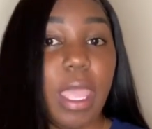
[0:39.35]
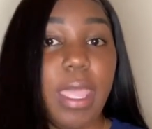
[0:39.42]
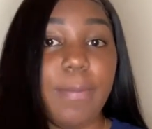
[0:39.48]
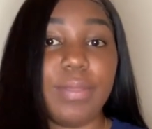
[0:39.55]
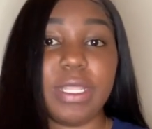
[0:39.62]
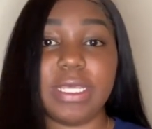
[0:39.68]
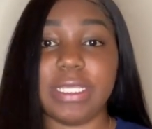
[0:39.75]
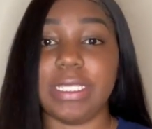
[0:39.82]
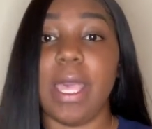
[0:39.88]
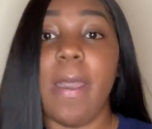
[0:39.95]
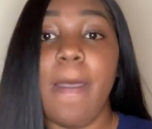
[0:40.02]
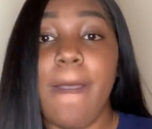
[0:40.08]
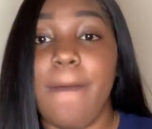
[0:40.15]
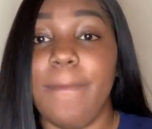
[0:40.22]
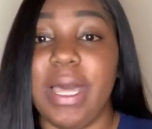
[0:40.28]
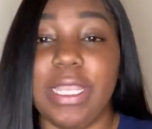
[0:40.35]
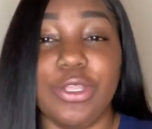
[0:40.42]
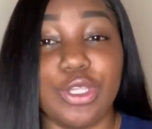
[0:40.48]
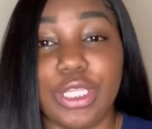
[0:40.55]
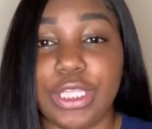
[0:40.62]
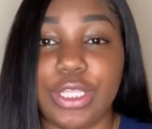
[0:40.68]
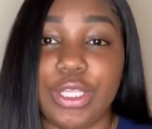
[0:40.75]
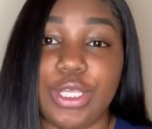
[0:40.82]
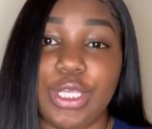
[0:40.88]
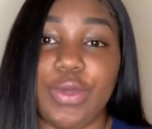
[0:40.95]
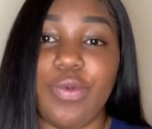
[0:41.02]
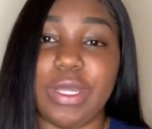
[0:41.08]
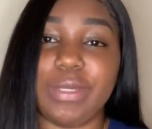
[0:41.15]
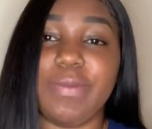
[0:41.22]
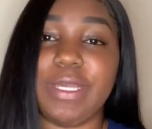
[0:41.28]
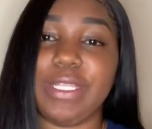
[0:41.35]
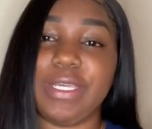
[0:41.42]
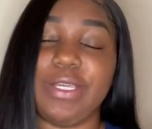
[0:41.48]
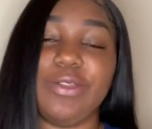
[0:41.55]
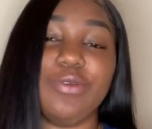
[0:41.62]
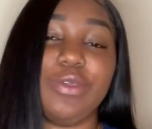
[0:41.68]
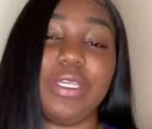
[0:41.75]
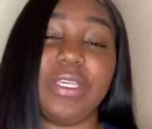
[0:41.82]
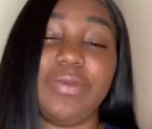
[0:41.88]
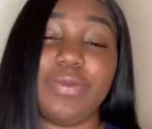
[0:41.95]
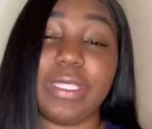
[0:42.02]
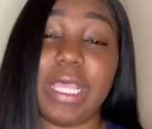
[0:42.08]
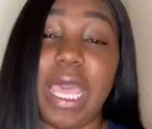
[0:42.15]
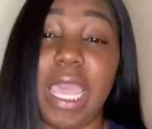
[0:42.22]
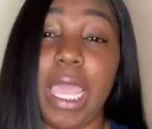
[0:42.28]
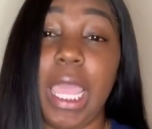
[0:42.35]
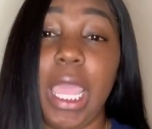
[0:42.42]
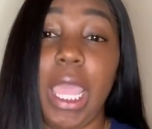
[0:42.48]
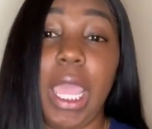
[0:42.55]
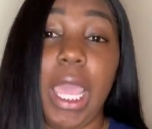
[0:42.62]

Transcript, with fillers: And plus my little sister, she watched my channel and she was like,